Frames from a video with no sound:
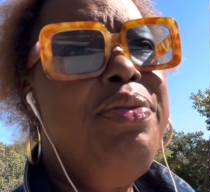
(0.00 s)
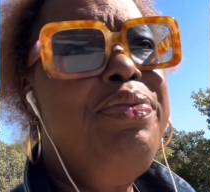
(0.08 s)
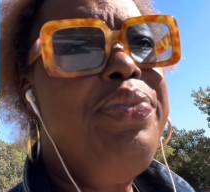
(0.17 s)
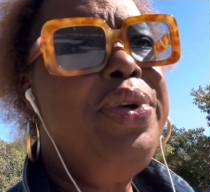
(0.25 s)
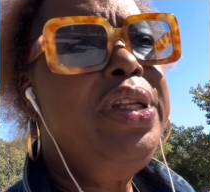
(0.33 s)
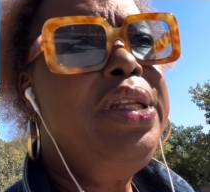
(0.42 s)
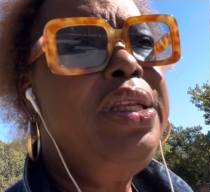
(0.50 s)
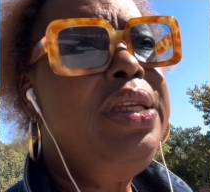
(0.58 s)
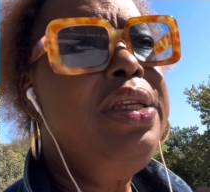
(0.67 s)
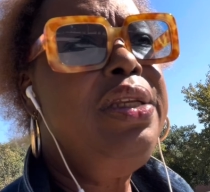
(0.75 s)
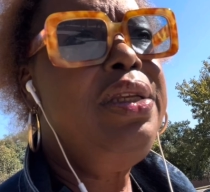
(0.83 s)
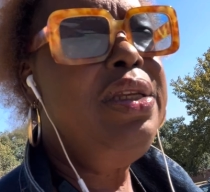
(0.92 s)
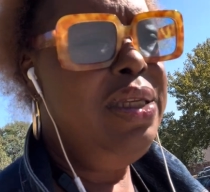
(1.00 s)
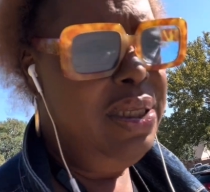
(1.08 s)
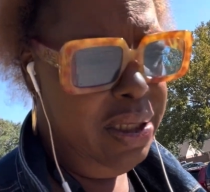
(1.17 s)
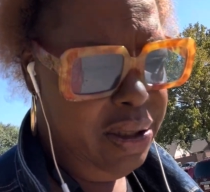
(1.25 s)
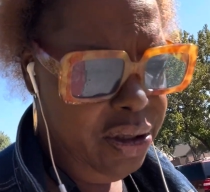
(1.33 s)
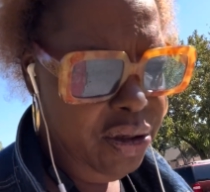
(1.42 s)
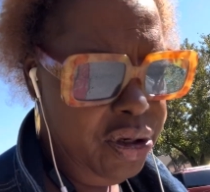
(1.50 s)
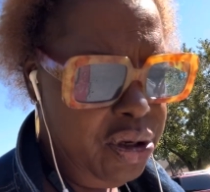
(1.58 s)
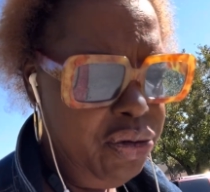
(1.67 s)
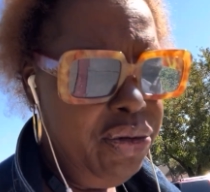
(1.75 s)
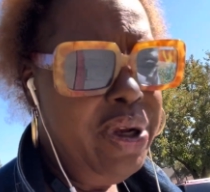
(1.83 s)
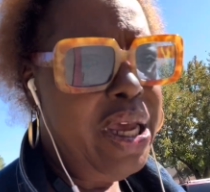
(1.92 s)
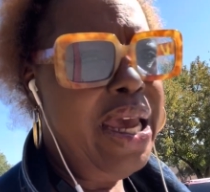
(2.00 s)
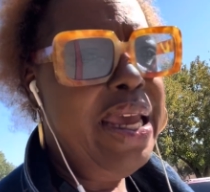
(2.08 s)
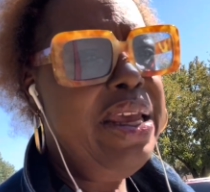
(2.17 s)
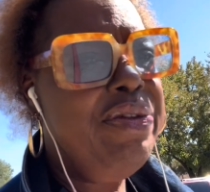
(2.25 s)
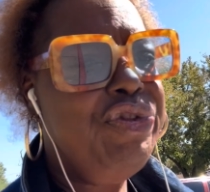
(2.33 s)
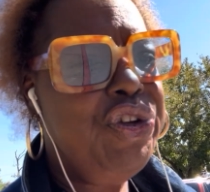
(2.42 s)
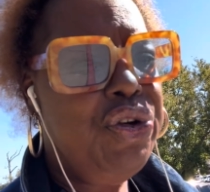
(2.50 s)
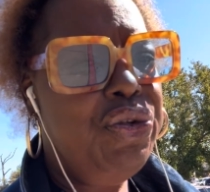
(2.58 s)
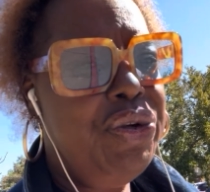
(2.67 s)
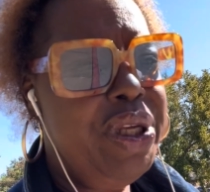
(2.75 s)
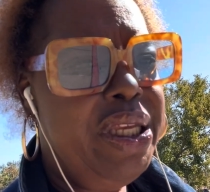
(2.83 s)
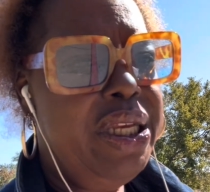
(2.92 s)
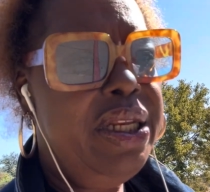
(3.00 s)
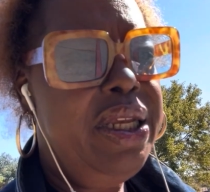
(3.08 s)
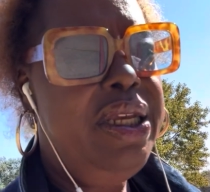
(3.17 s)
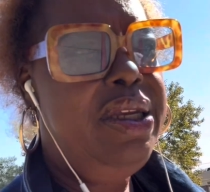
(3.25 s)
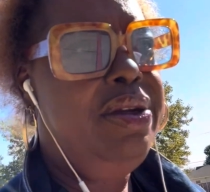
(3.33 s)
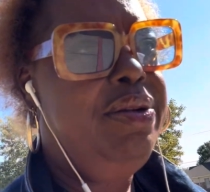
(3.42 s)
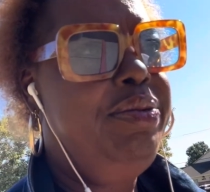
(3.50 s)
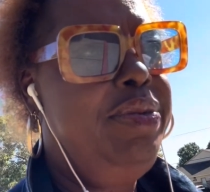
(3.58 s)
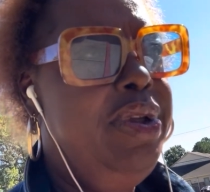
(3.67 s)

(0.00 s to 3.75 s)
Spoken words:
But I have to go and get him,